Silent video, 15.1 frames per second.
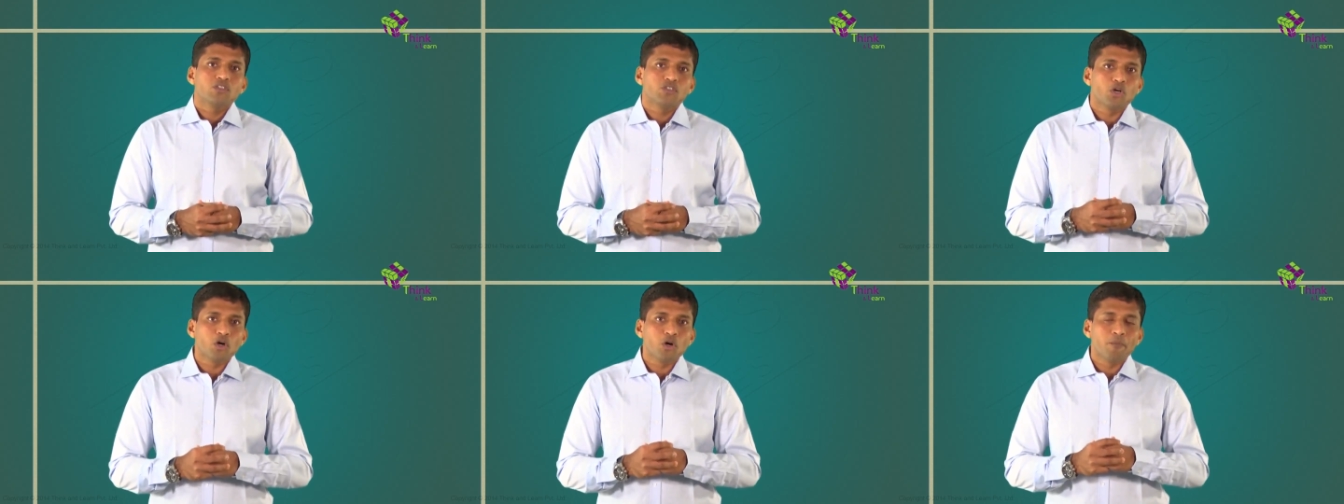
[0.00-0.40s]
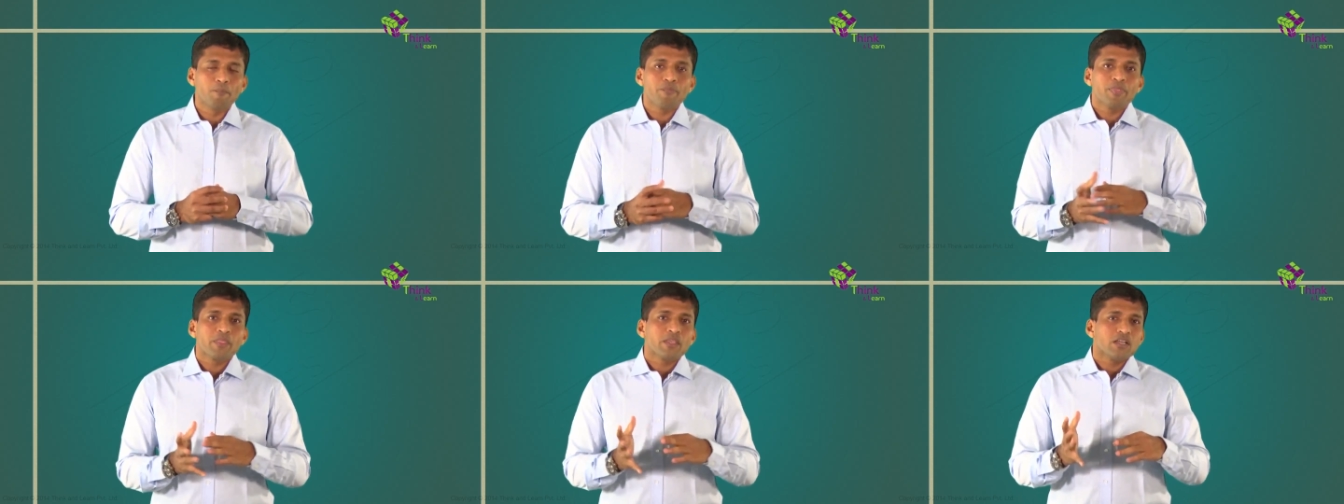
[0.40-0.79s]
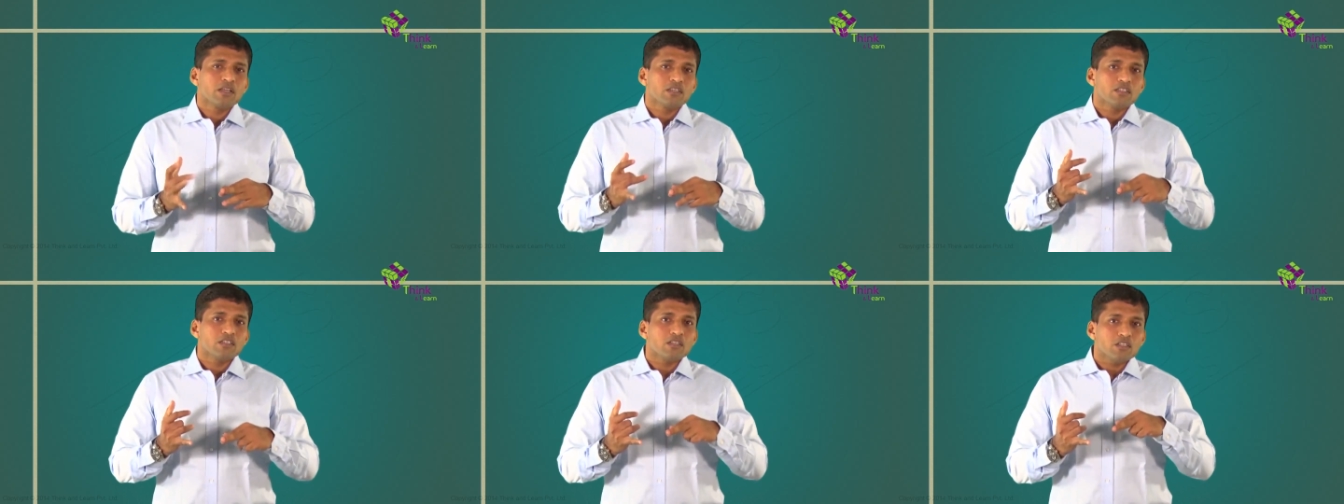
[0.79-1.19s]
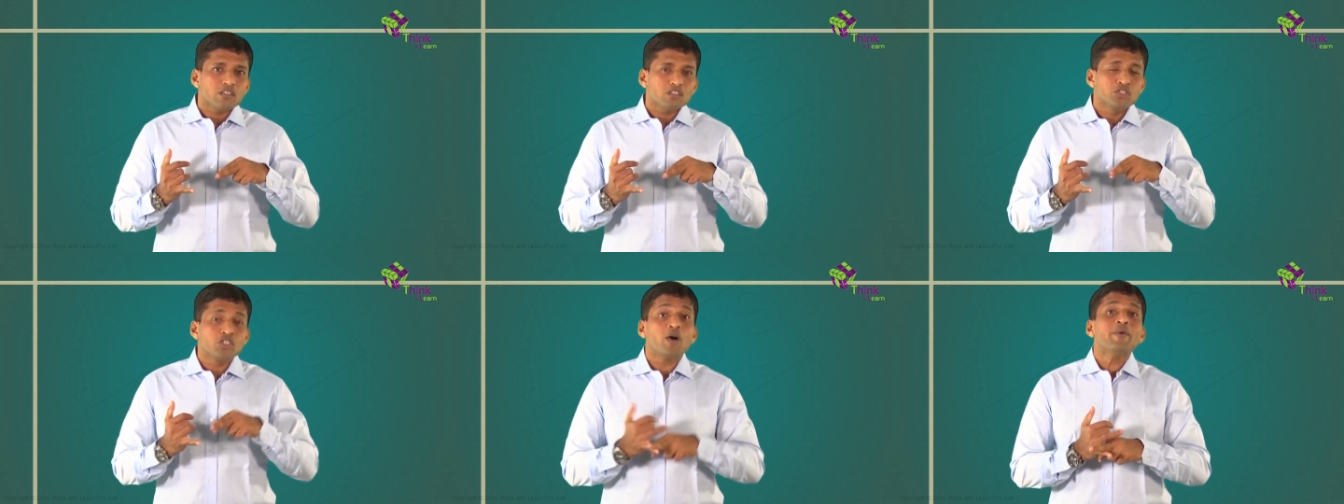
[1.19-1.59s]
So
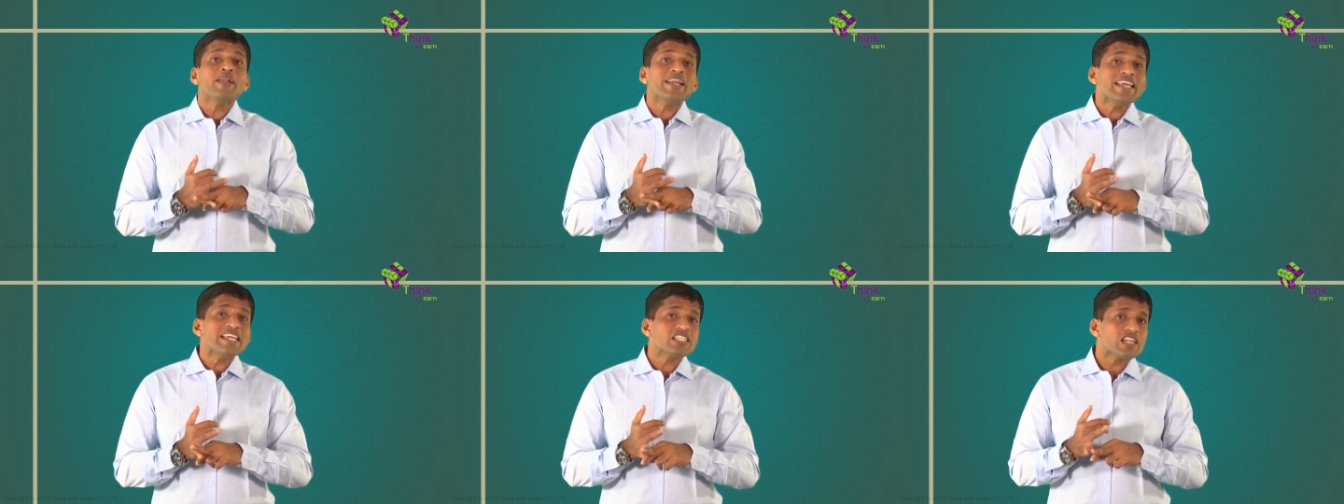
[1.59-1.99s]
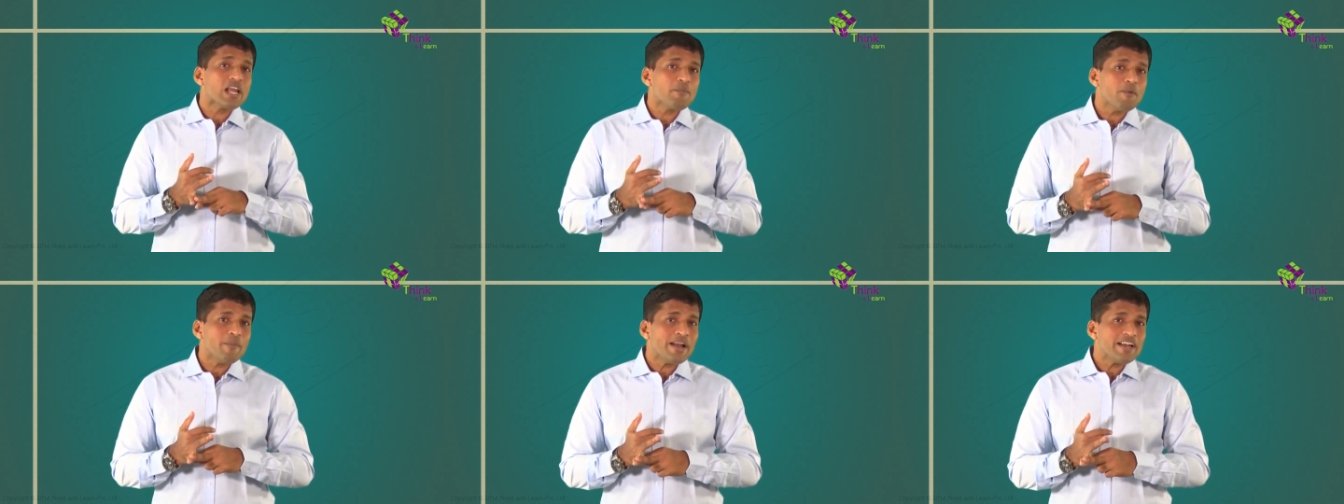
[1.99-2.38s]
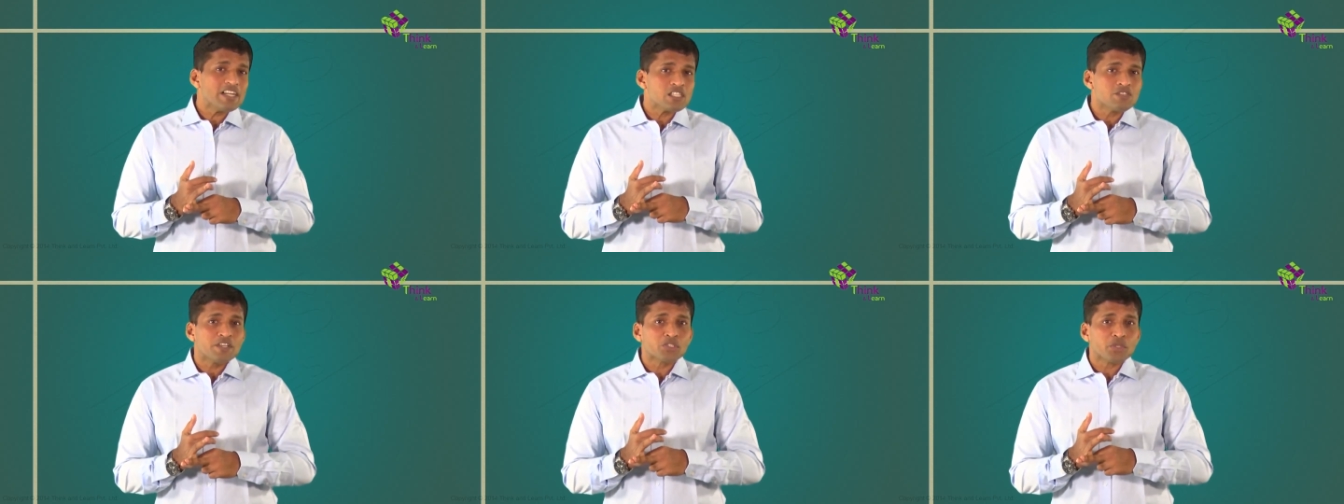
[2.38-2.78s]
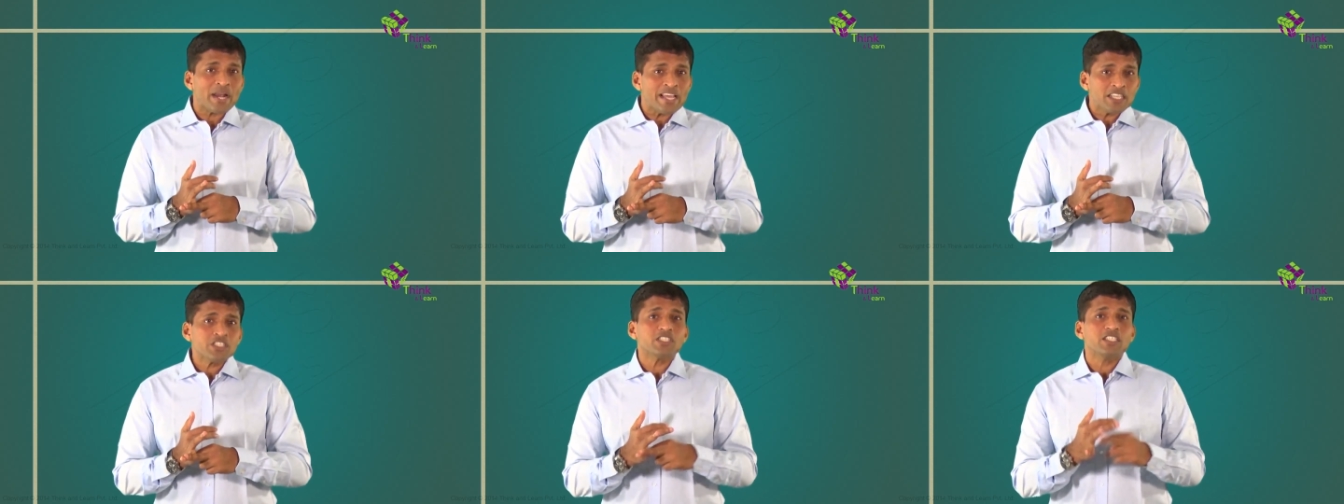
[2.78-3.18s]
geometry is number patterns
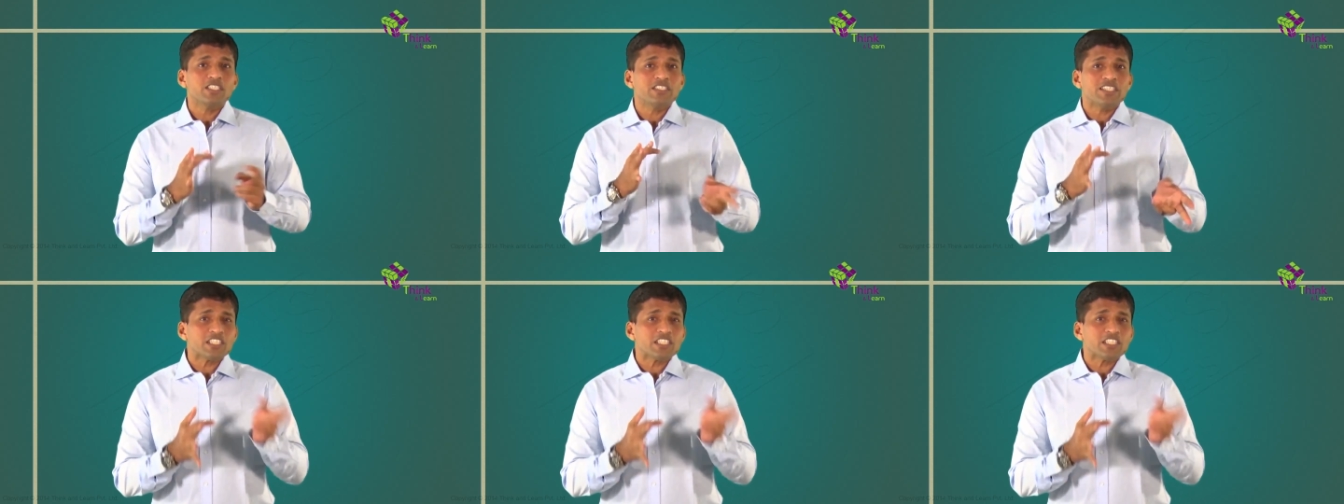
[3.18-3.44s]
visualized.